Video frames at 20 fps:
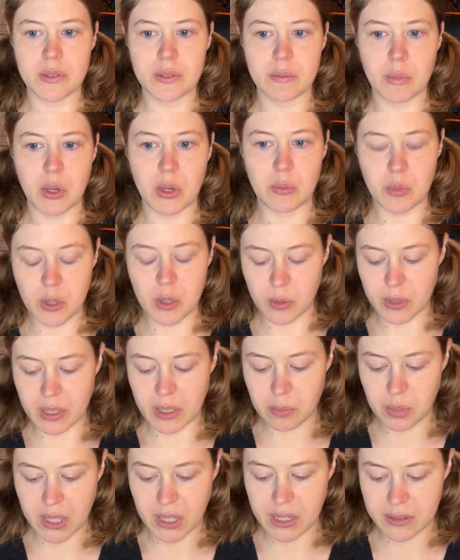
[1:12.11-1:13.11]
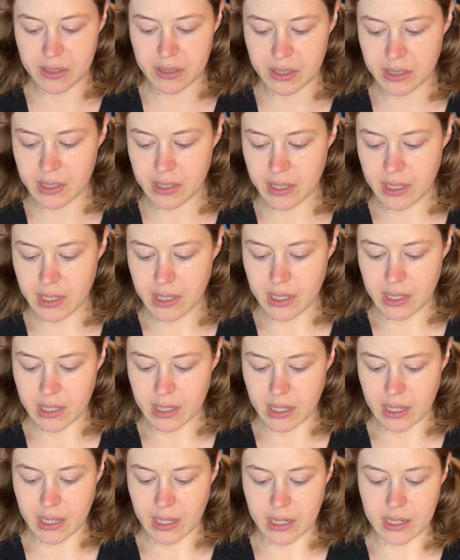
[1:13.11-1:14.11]
my beauty blender,
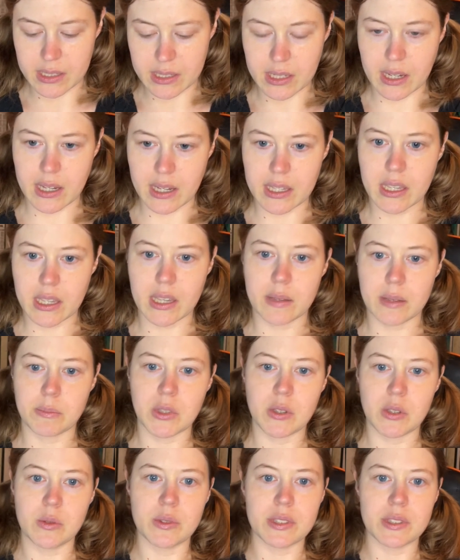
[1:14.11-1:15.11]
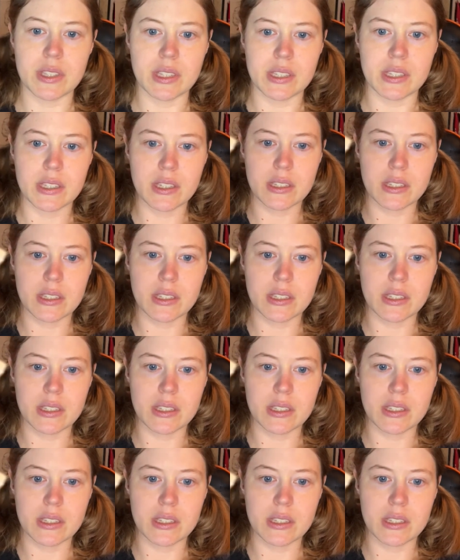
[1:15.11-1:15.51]
and I am using